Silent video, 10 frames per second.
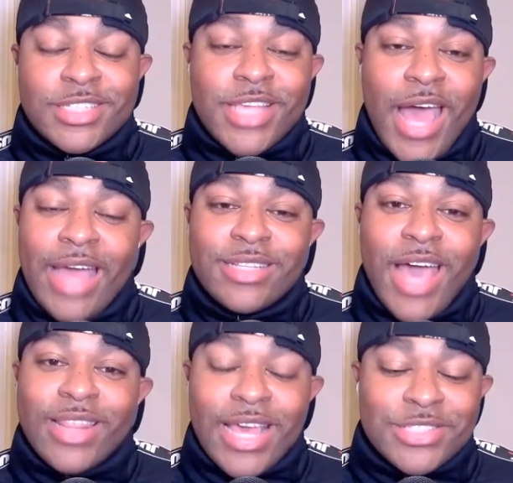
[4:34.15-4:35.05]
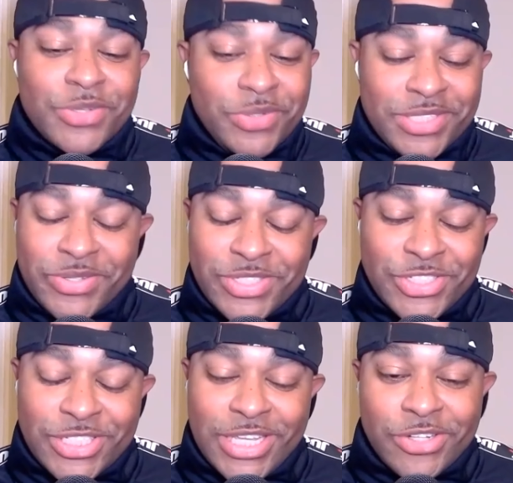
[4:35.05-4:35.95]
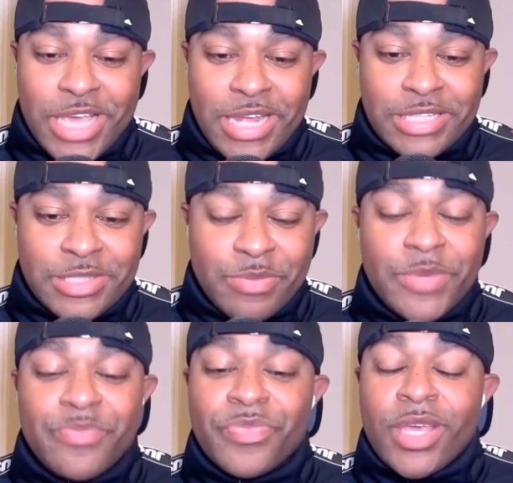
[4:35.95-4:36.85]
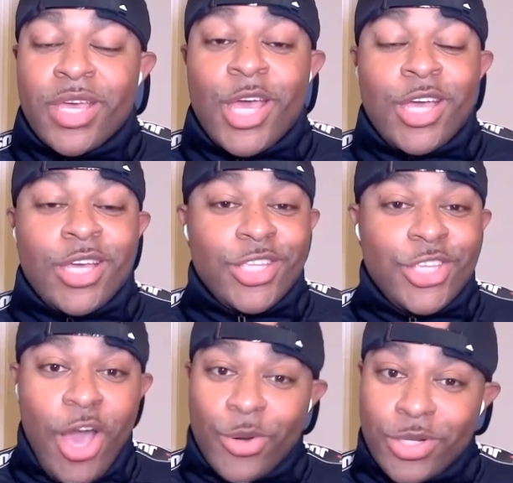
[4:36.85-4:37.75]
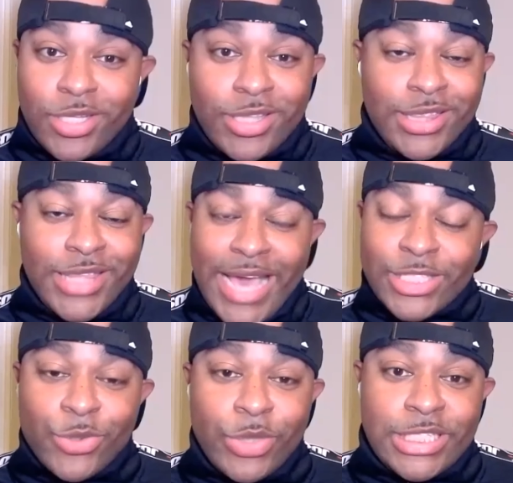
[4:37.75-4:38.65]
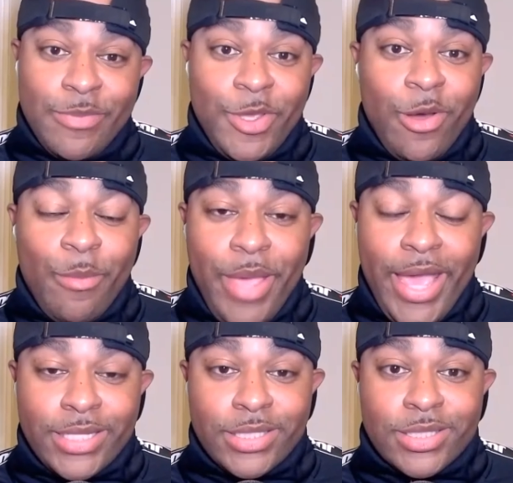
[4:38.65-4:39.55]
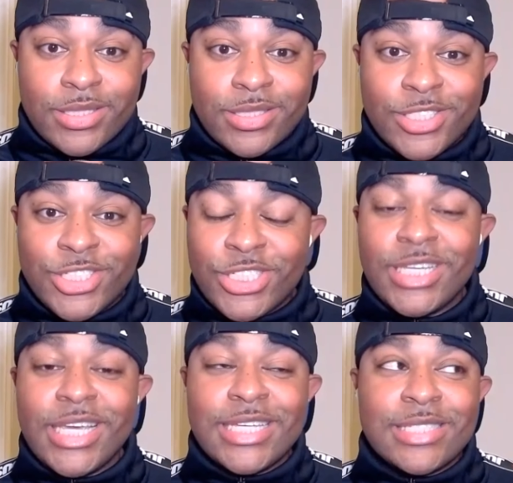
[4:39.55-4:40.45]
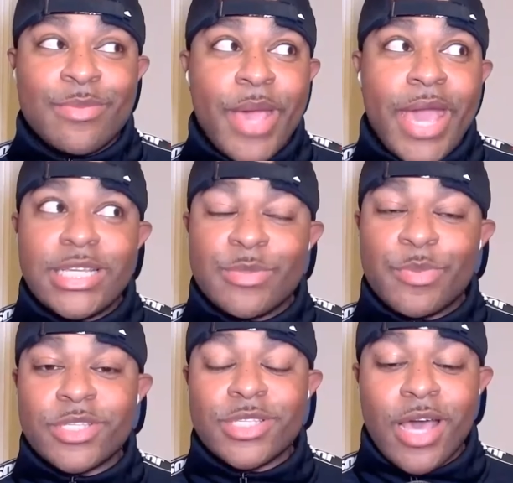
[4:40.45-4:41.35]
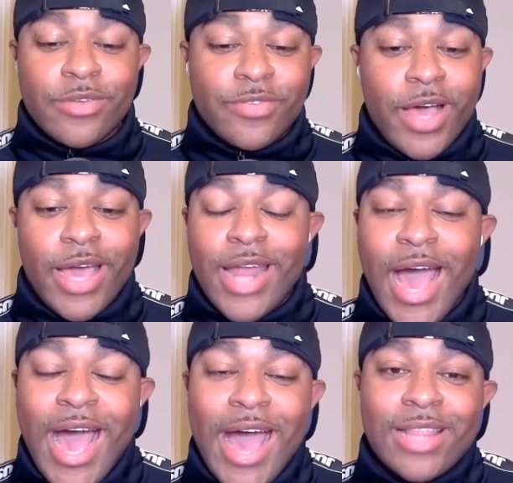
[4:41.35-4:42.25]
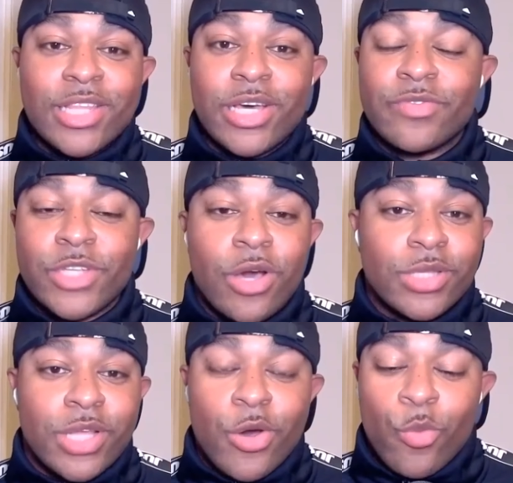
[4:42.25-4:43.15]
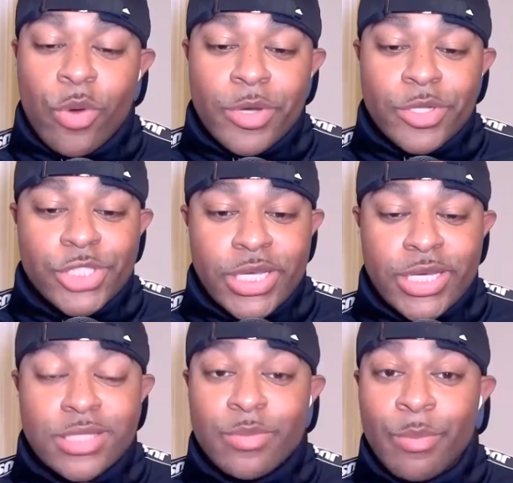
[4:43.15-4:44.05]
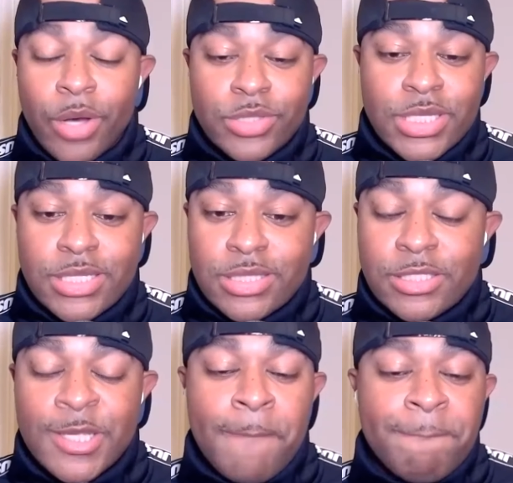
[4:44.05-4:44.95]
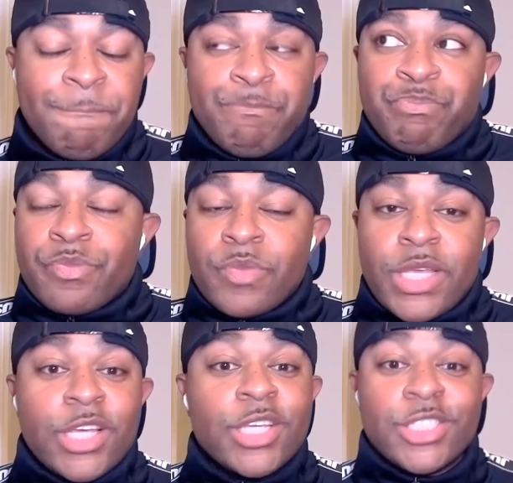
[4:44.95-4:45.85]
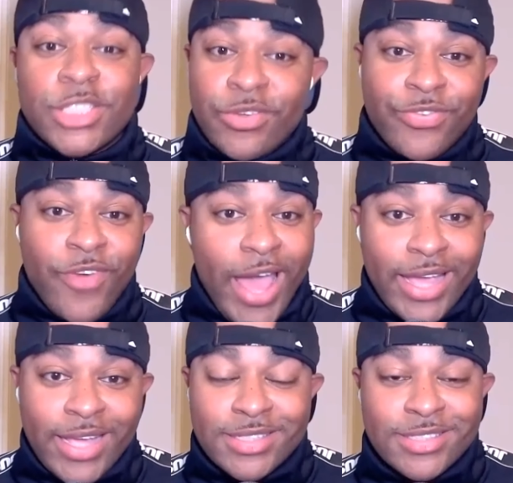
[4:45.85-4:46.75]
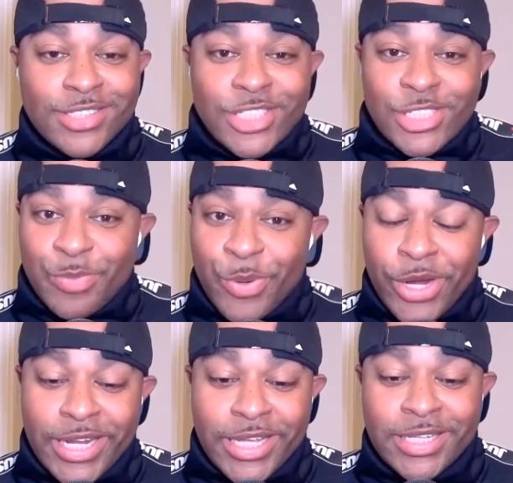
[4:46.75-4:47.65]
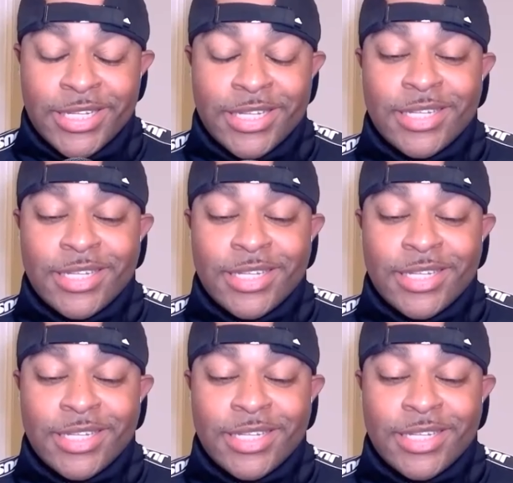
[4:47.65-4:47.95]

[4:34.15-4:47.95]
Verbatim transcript: I, I like Suki. Suki's just entertaining to me. Yodela. That's who needs to be on Baddies. She is Baddies personified. I loved Yodela on One More Chance, both seasons. She fight. She's pretty.